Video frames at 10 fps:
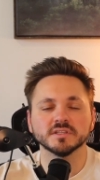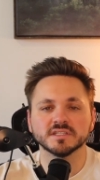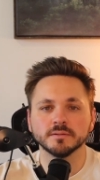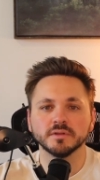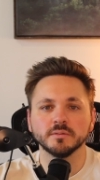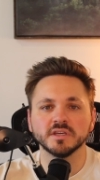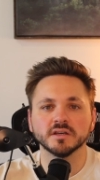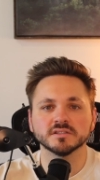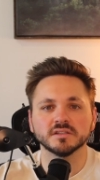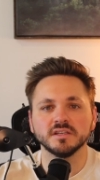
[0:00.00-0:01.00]
simply
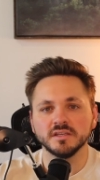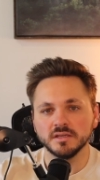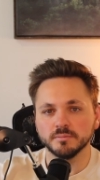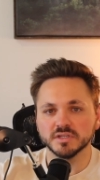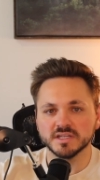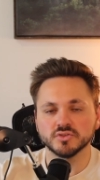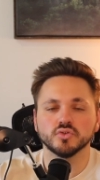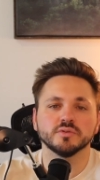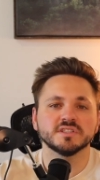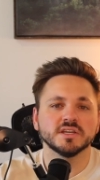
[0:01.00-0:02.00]
because of the
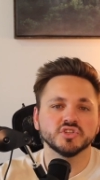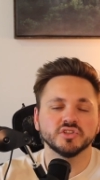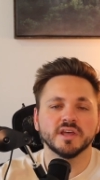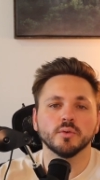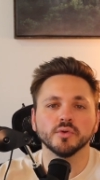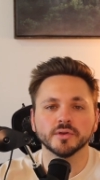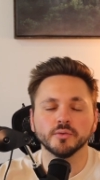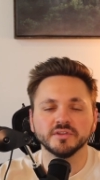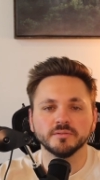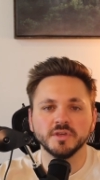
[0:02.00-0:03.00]
potential recession that we're
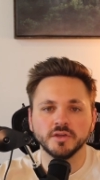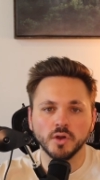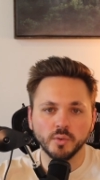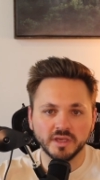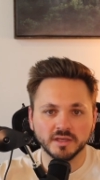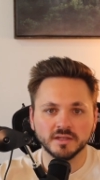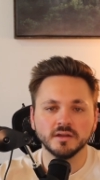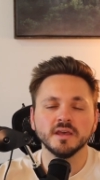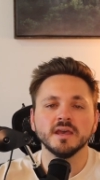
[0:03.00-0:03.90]
going to be going in.